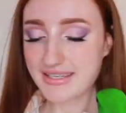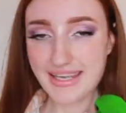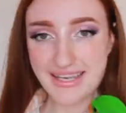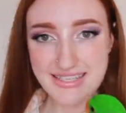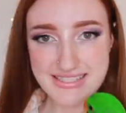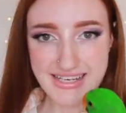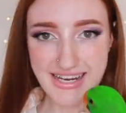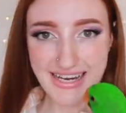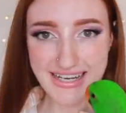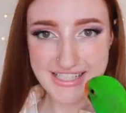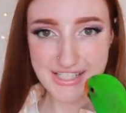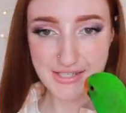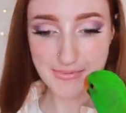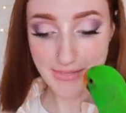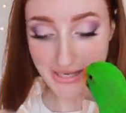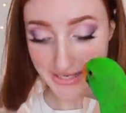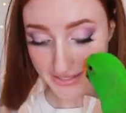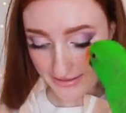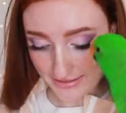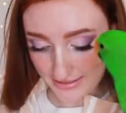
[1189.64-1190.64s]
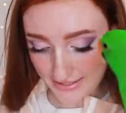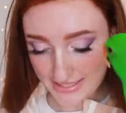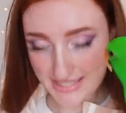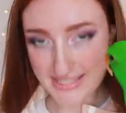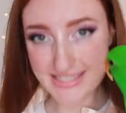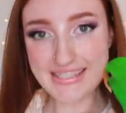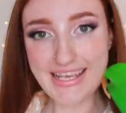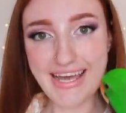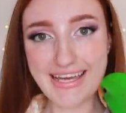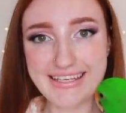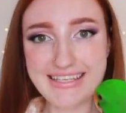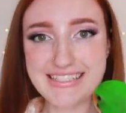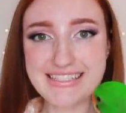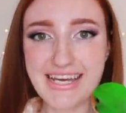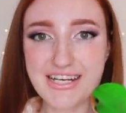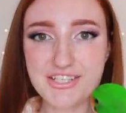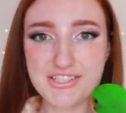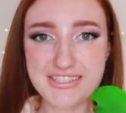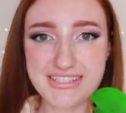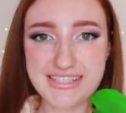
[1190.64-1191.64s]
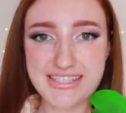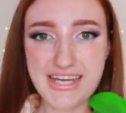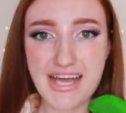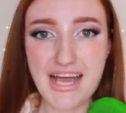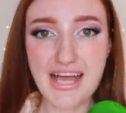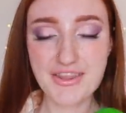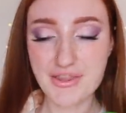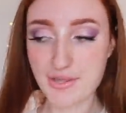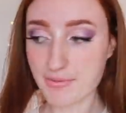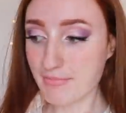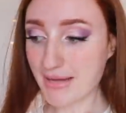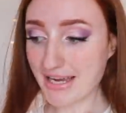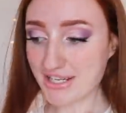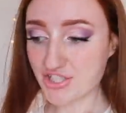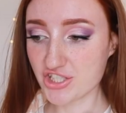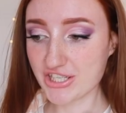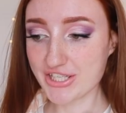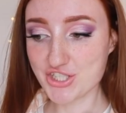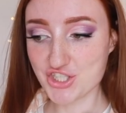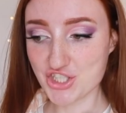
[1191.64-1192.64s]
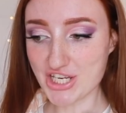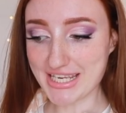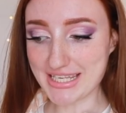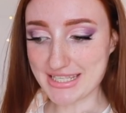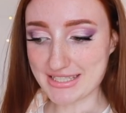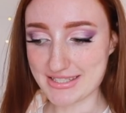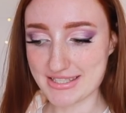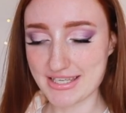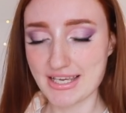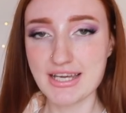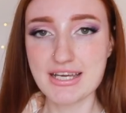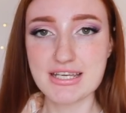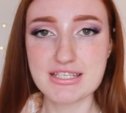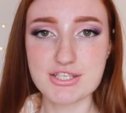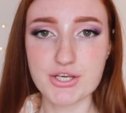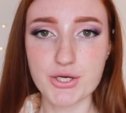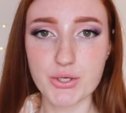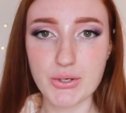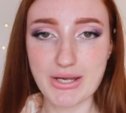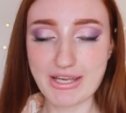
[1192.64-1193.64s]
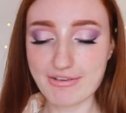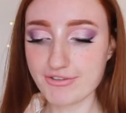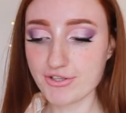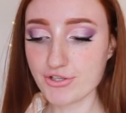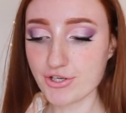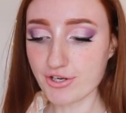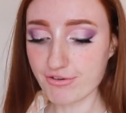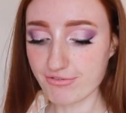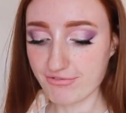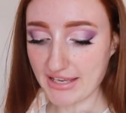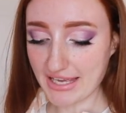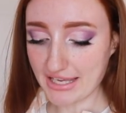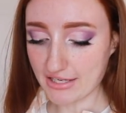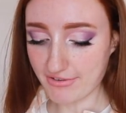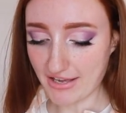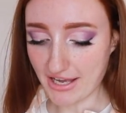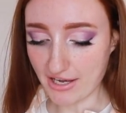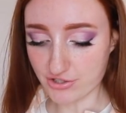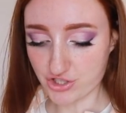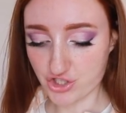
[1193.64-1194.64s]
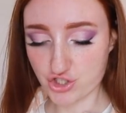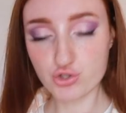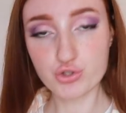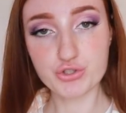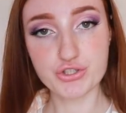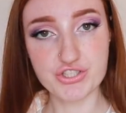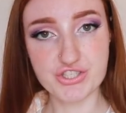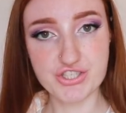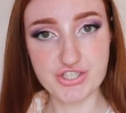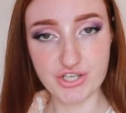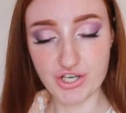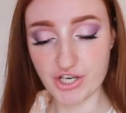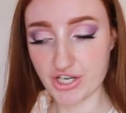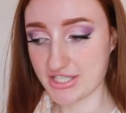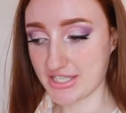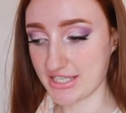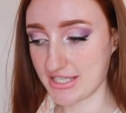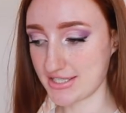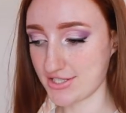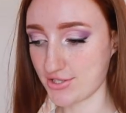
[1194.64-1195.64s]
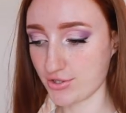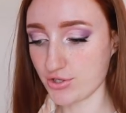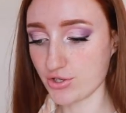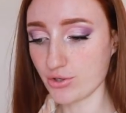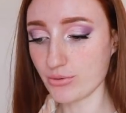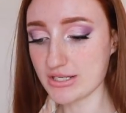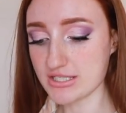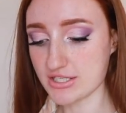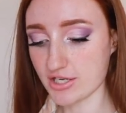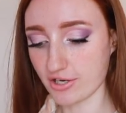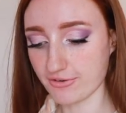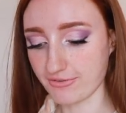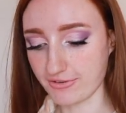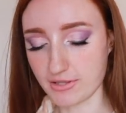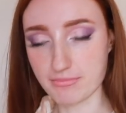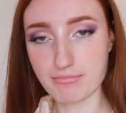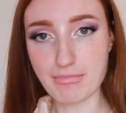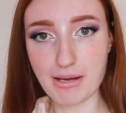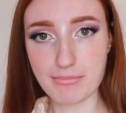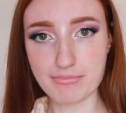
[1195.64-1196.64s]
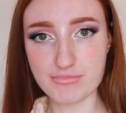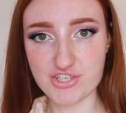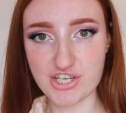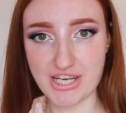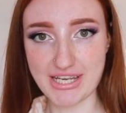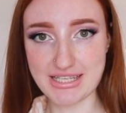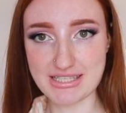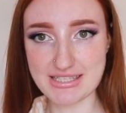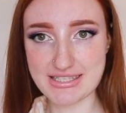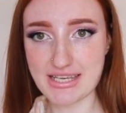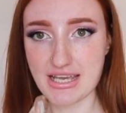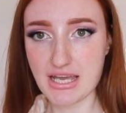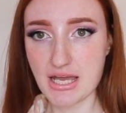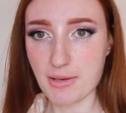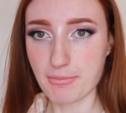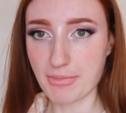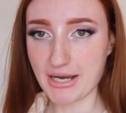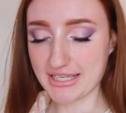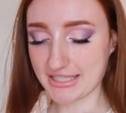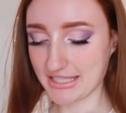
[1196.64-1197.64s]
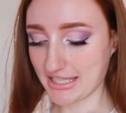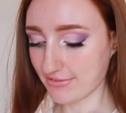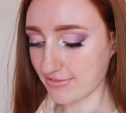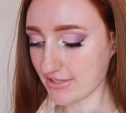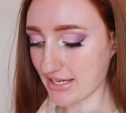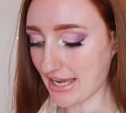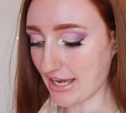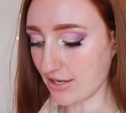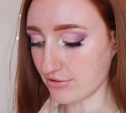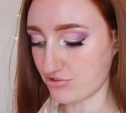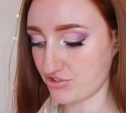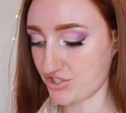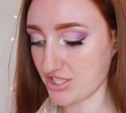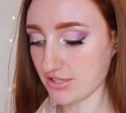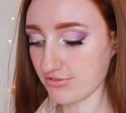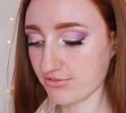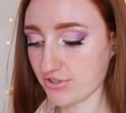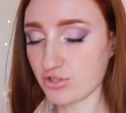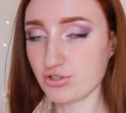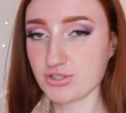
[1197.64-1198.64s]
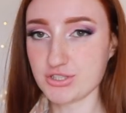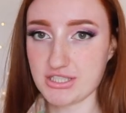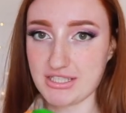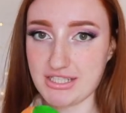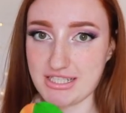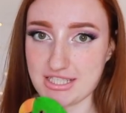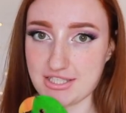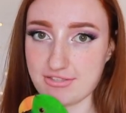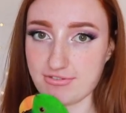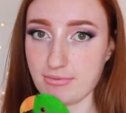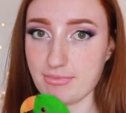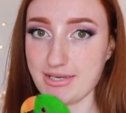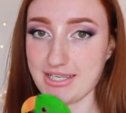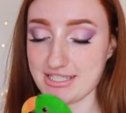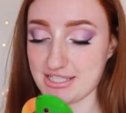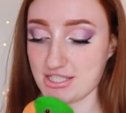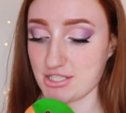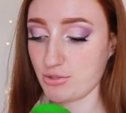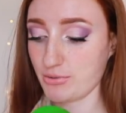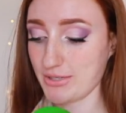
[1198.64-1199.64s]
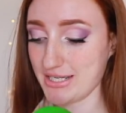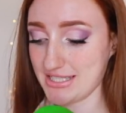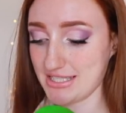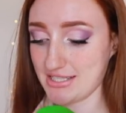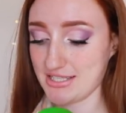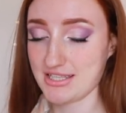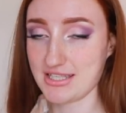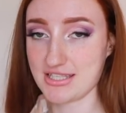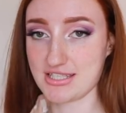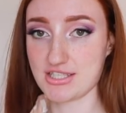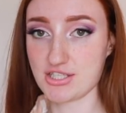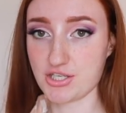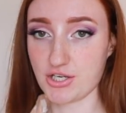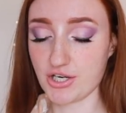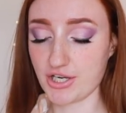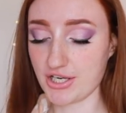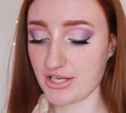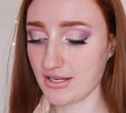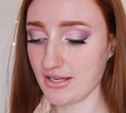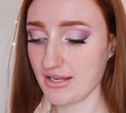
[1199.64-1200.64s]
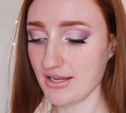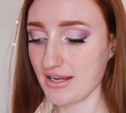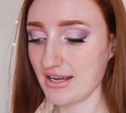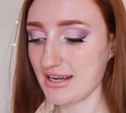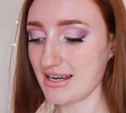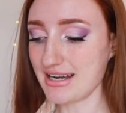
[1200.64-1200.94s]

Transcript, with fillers: The next item in this set is actually the matching jeans. So if you're not a fan of how short the skirt is, you can always go for the mum jeans, but given how difficult it is for me to squeeze into the skirt,